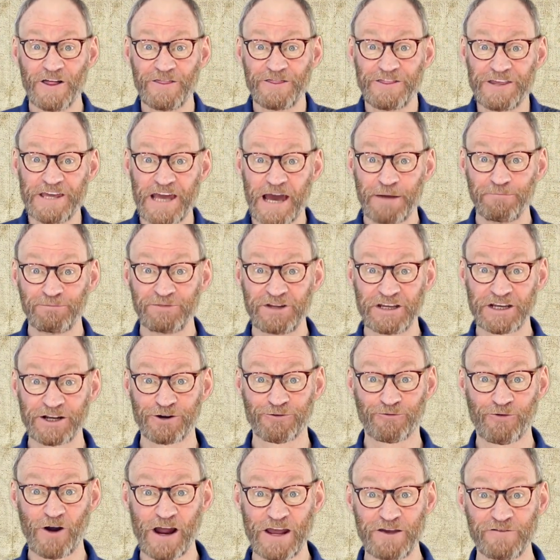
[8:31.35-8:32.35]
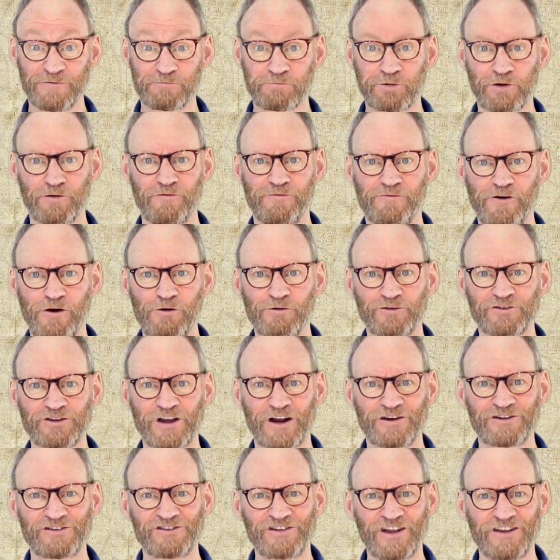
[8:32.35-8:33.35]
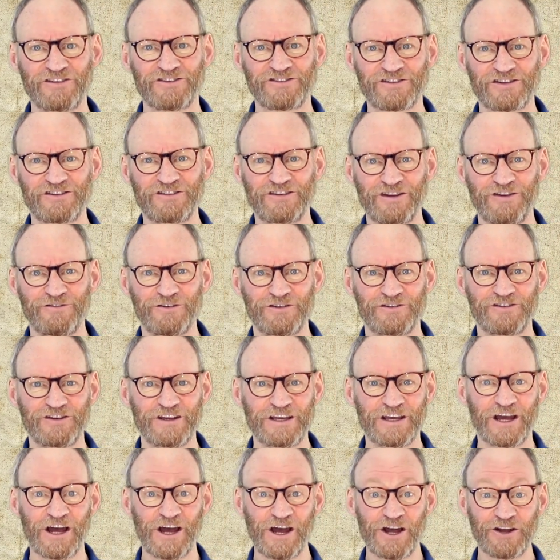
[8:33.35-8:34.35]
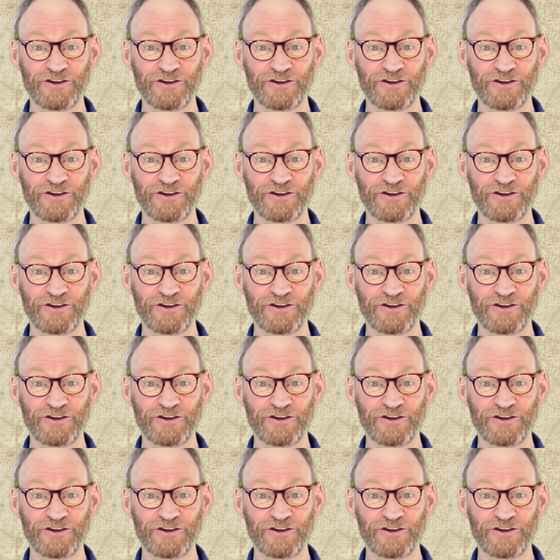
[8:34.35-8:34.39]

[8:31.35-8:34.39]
the empty grave provokes our sensitivity